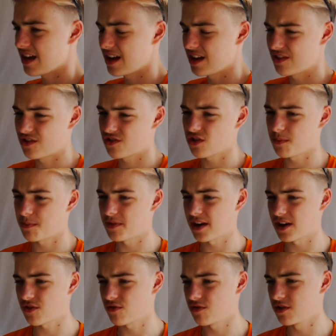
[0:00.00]
at the top of
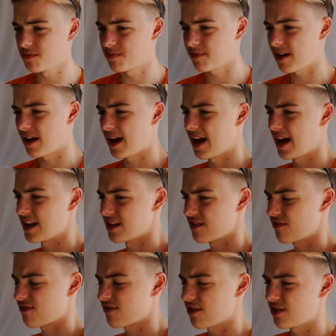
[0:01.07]
that group. And
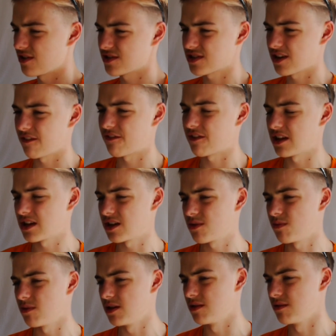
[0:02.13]
France, I think,
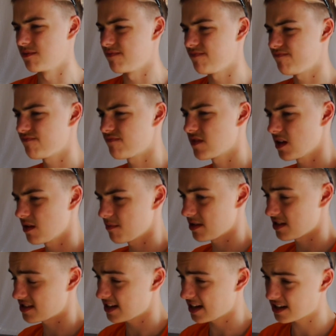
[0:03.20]
will
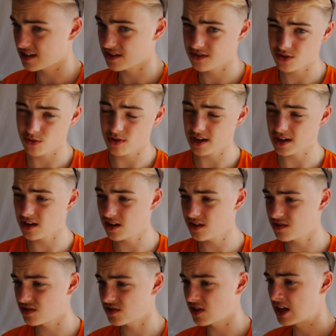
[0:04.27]
be second, quite
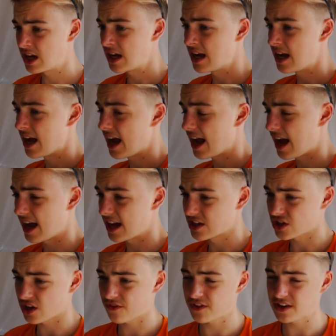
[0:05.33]
close.
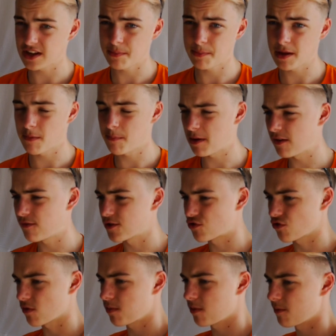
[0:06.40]
And I think there'll be a bit of a
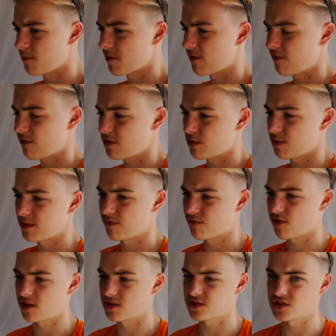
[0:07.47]
drop-off between
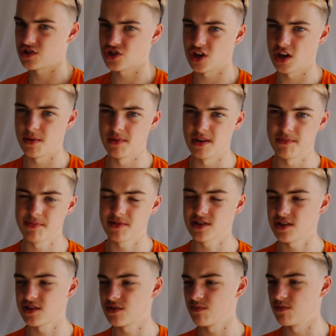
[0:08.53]
France and Germany, because
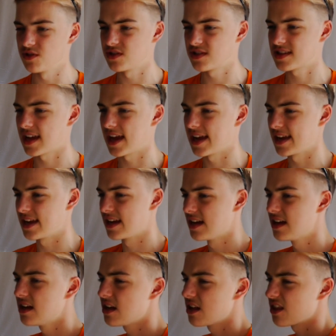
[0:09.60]
I would say
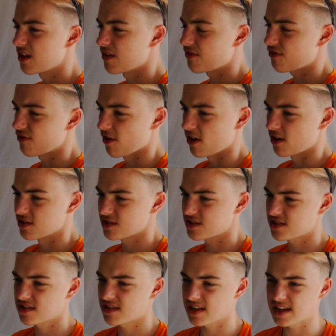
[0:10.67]
that
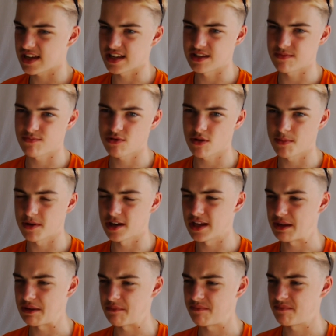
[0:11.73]
France is
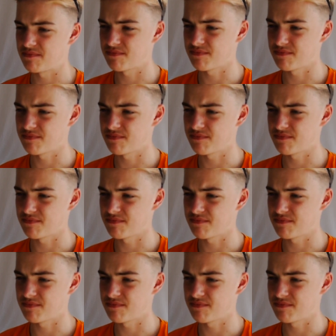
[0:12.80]
probably